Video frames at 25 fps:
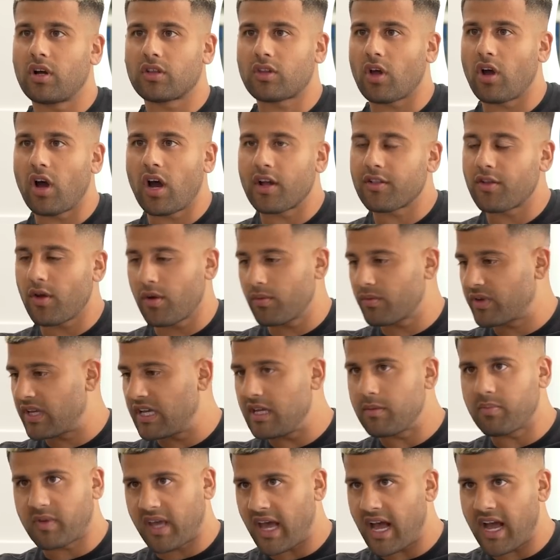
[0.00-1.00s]
I don't
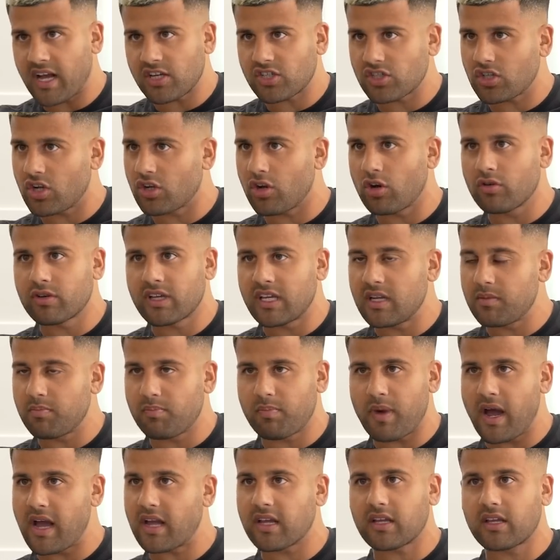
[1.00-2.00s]
keep cash. I don't
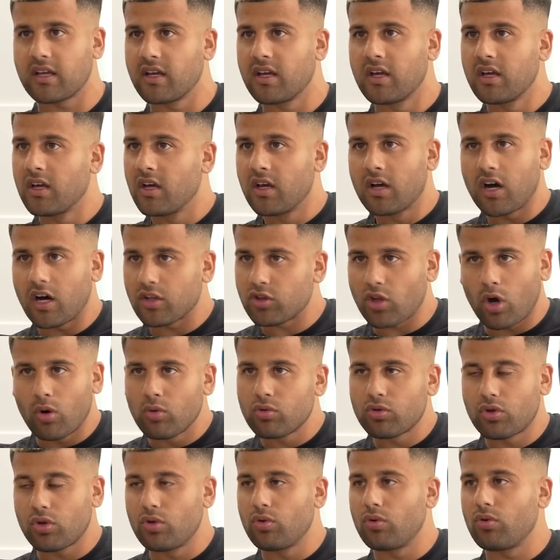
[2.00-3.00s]
keep bank. I
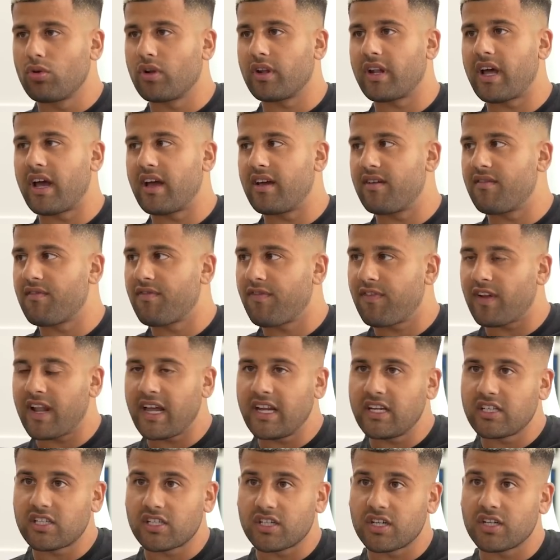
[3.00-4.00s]
don't do all of that.
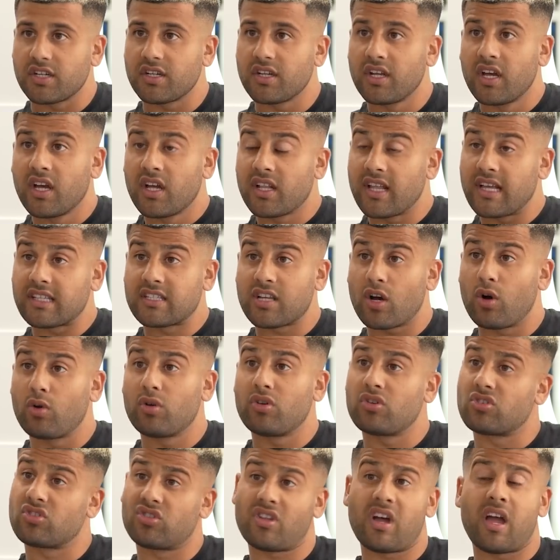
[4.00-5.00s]
Inflation, they tell
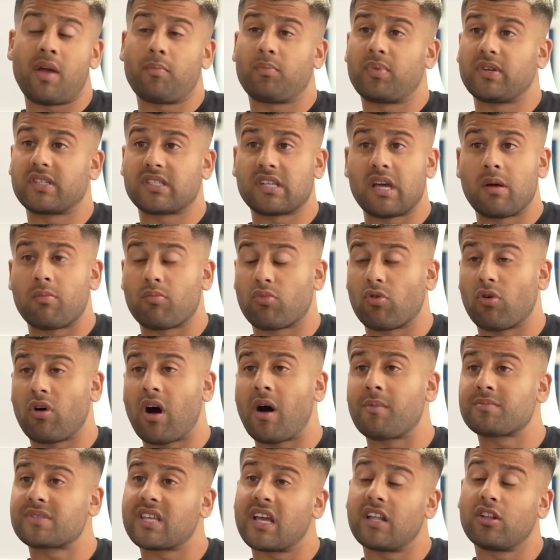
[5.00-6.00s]
you is 9%, bro.
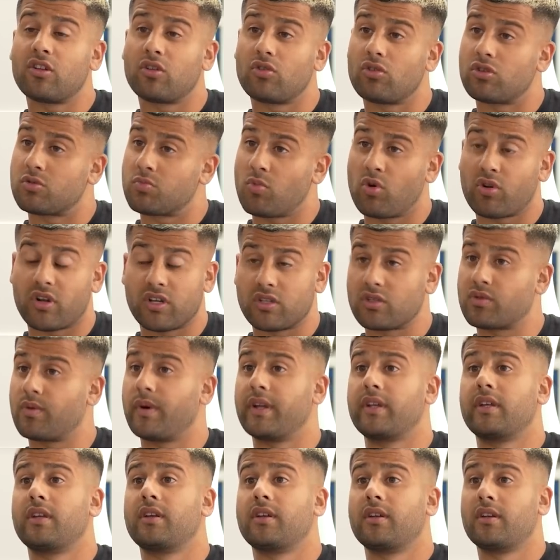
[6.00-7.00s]
I'm telling you, it's more than
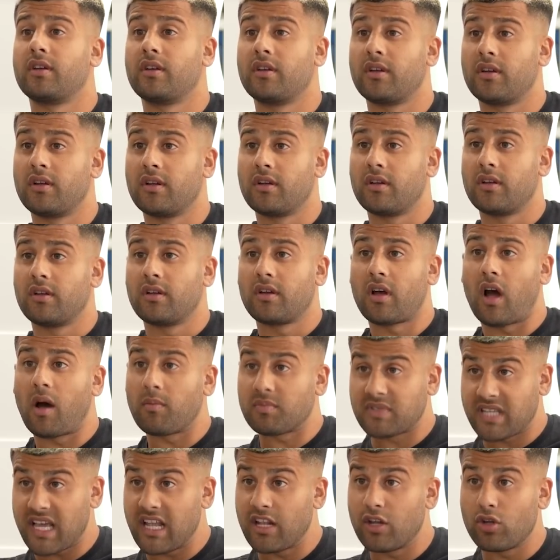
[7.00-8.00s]
20.
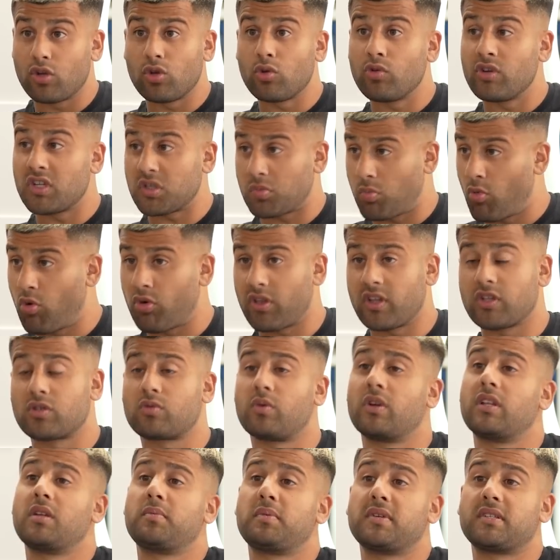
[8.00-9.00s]
I'm telling you, it's more than
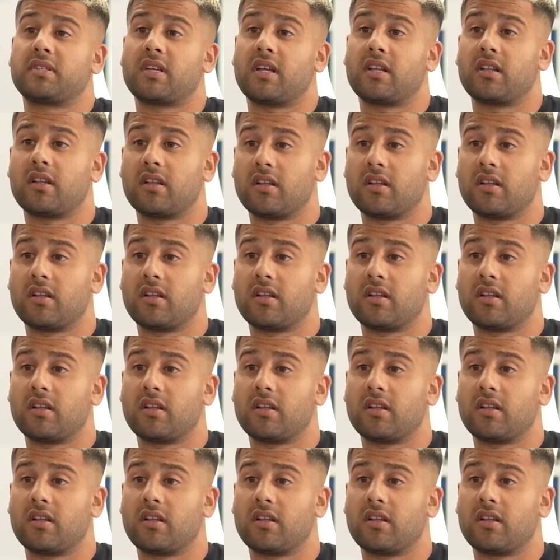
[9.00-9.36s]
20%.